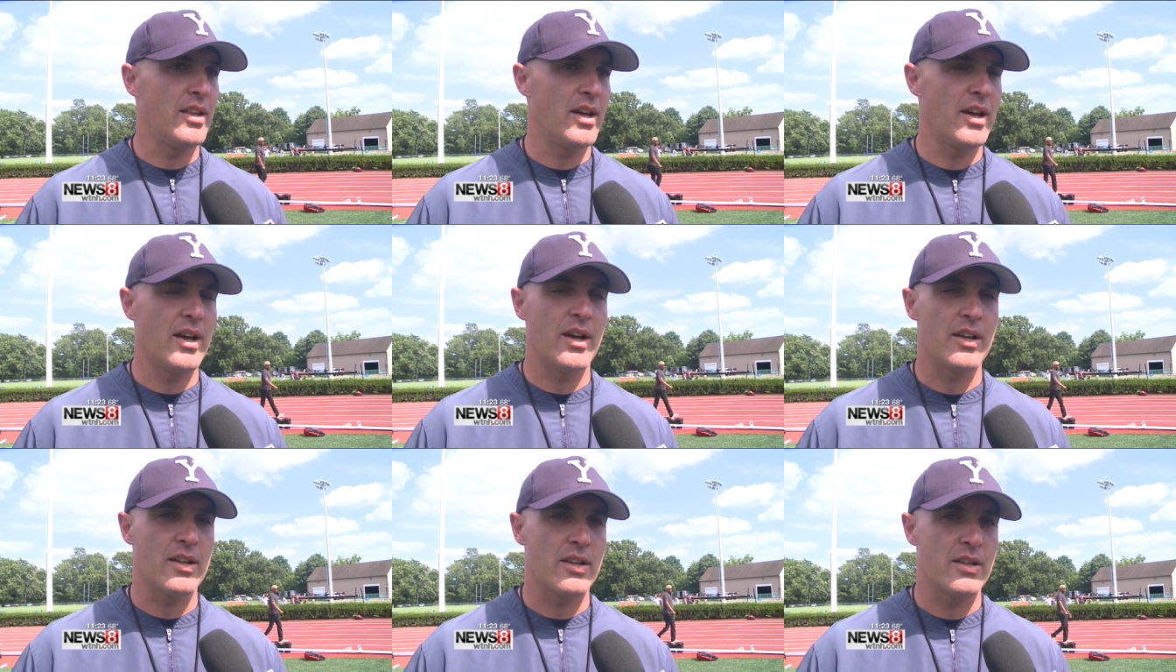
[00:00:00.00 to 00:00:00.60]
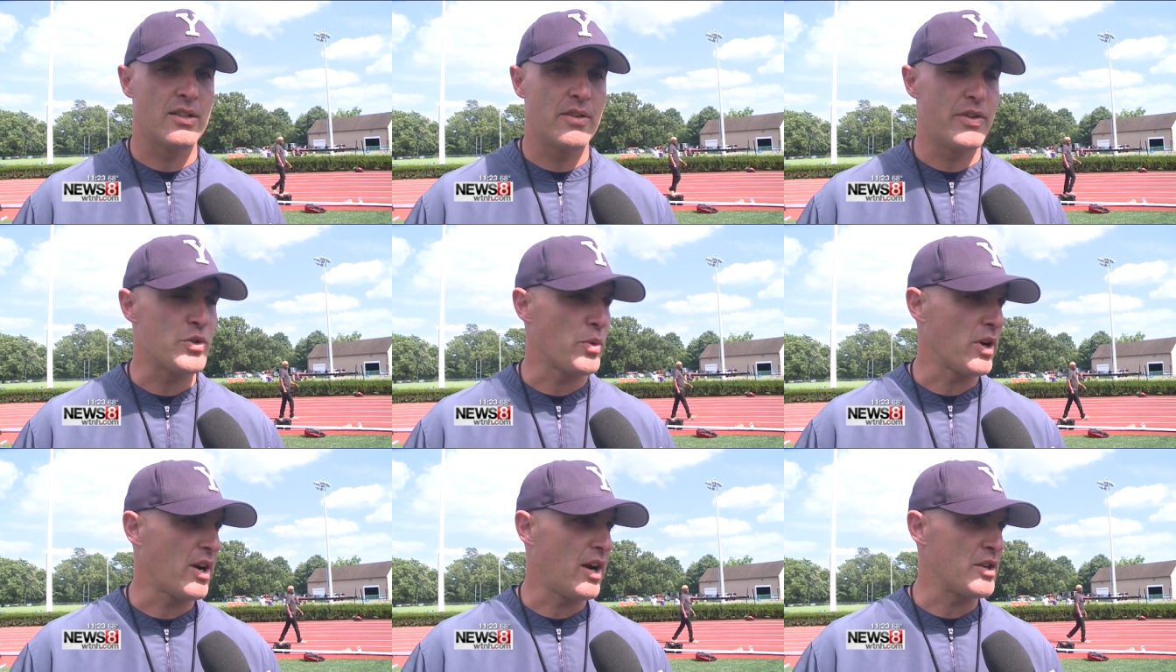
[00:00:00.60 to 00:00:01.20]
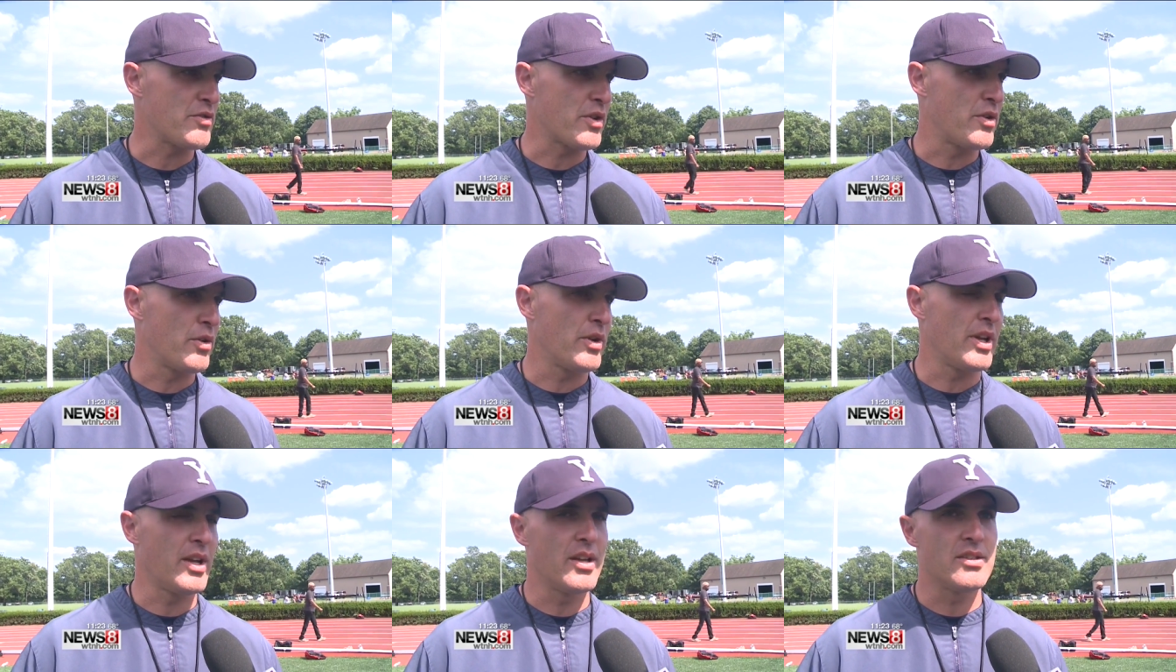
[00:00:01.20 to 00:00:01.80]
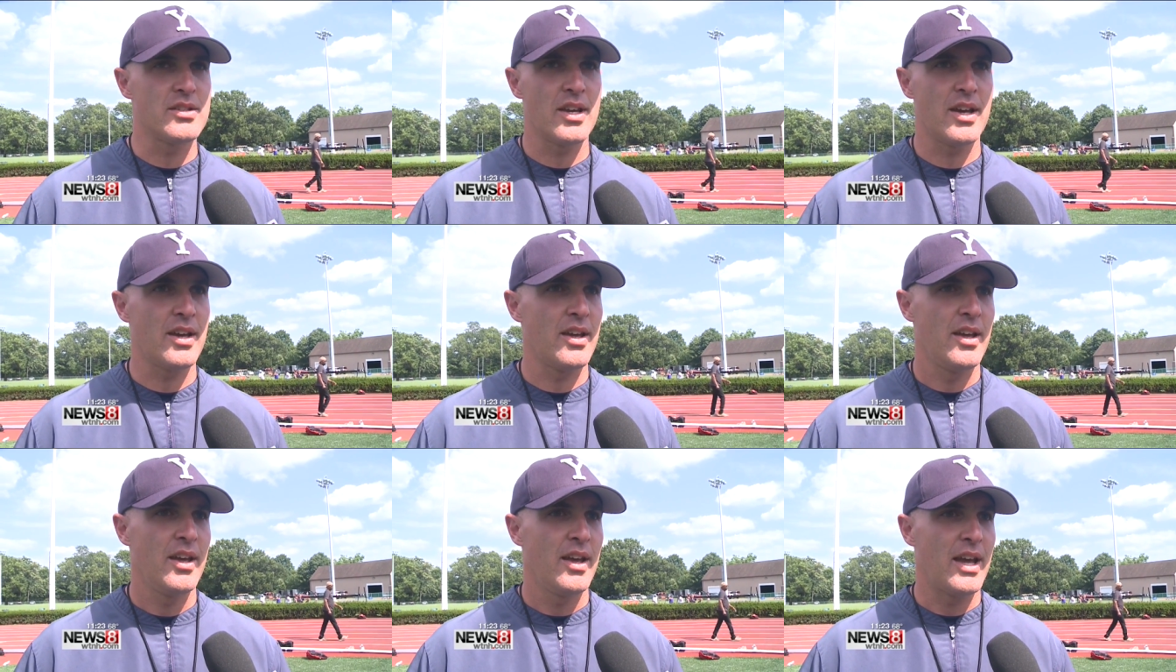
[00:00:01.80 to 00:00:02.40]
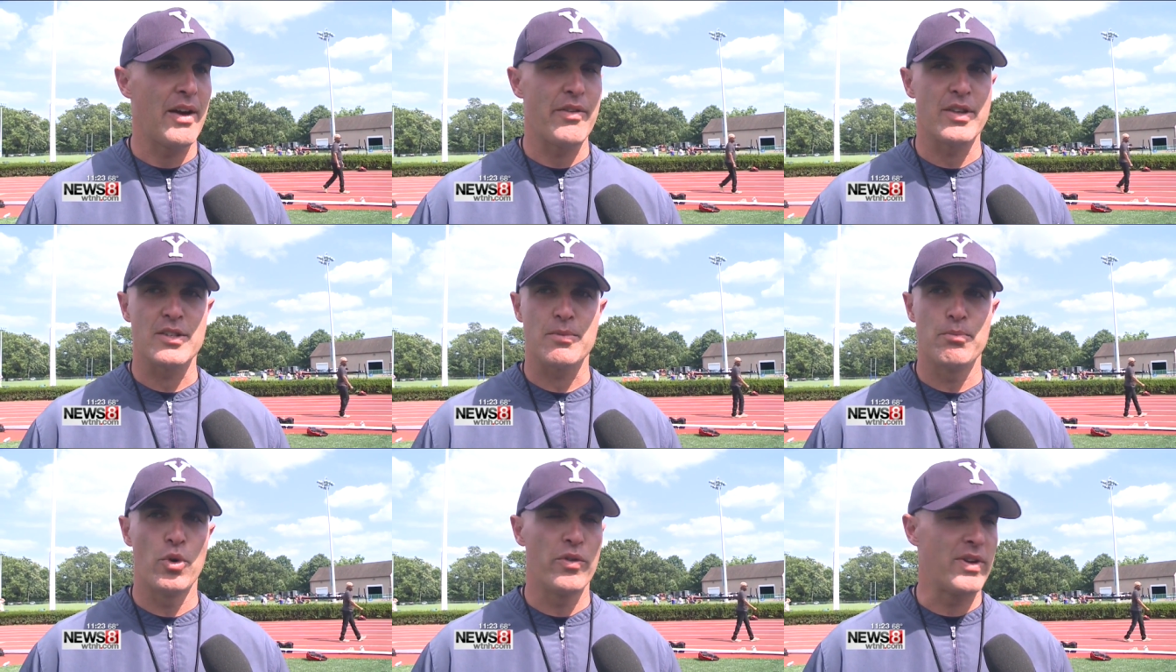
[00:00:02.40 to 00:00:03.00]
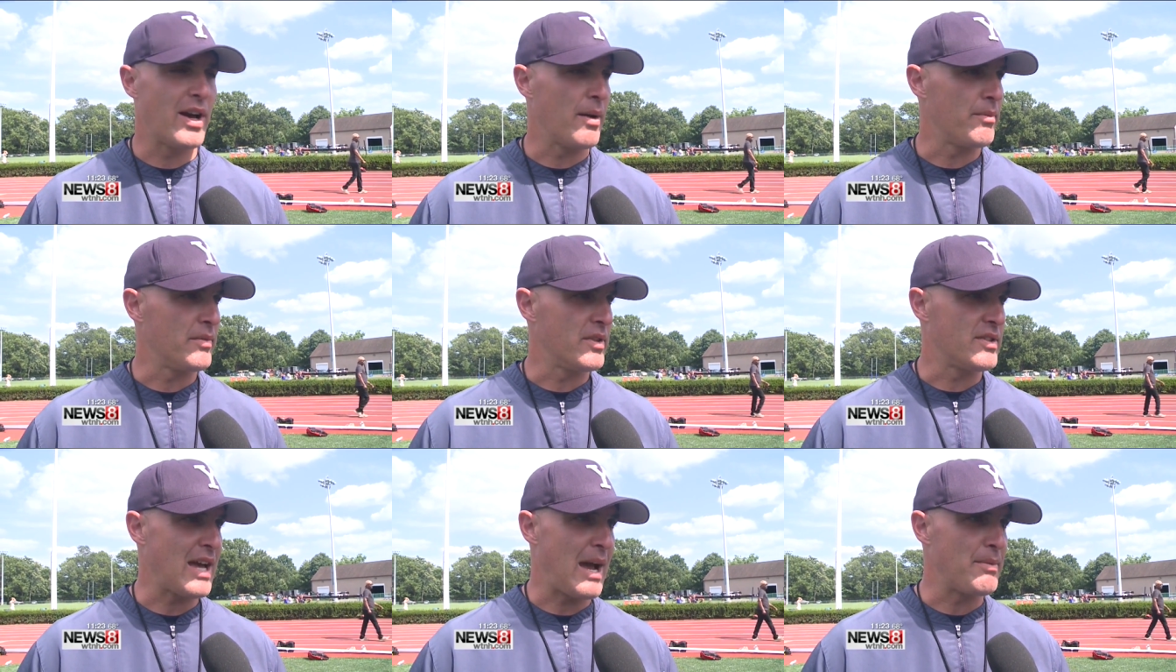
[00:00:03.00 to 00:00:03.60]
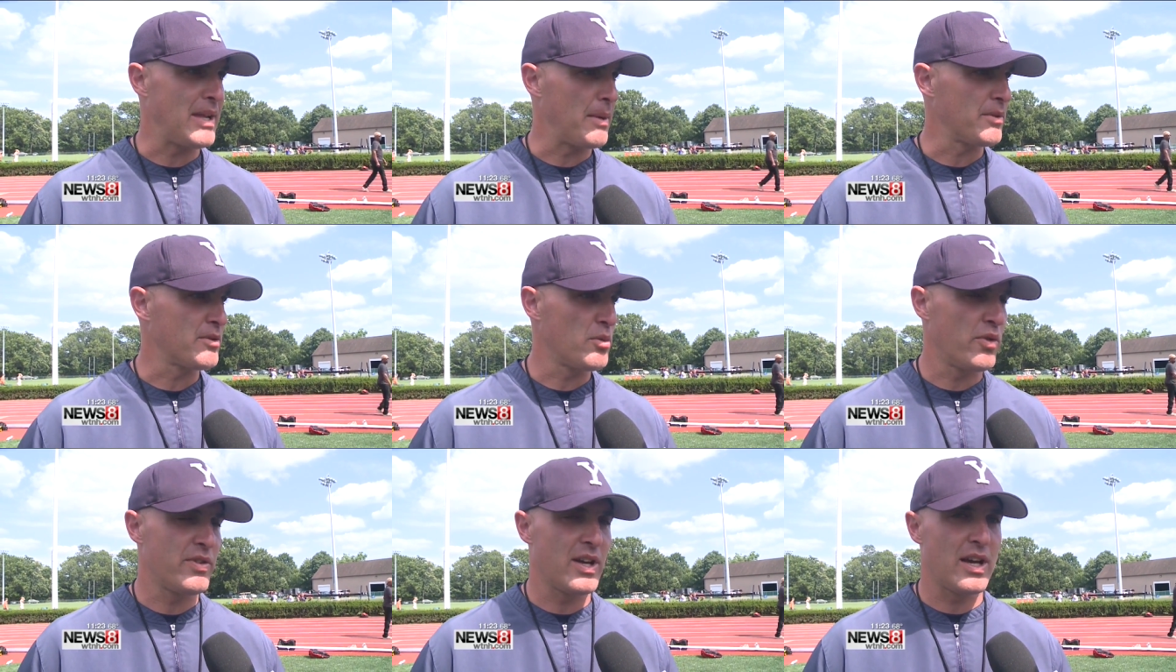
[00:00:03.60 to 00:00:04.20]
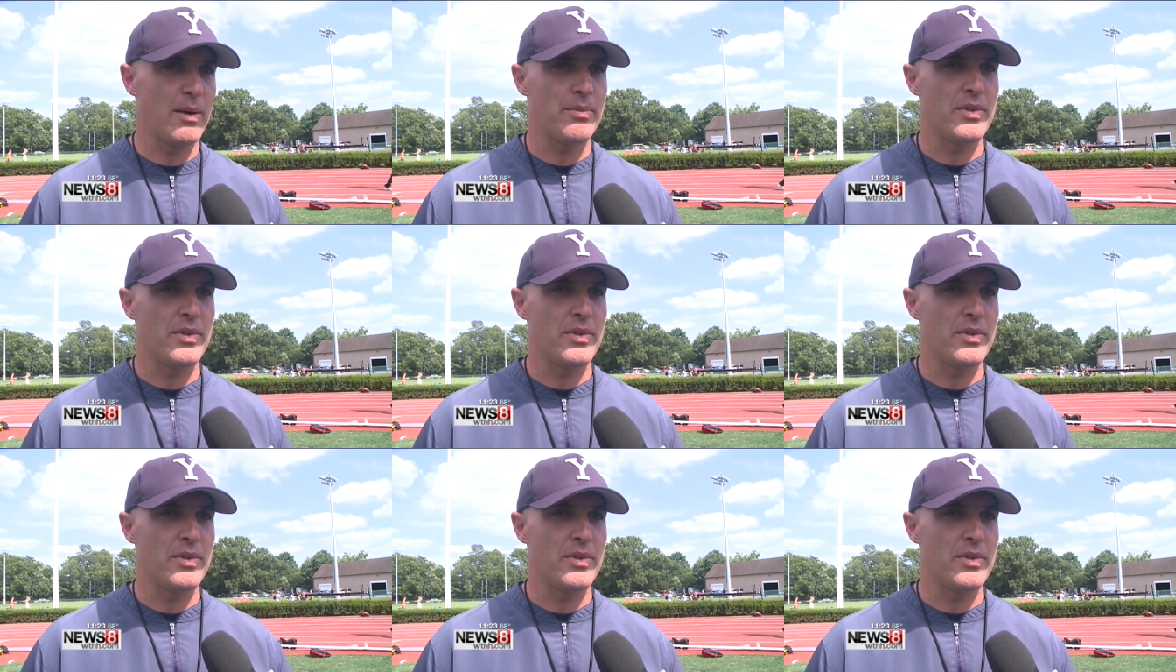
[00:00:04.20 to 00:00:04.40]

uh, Division One college recruiting is uh, everything's moved up. The timetable's moved up.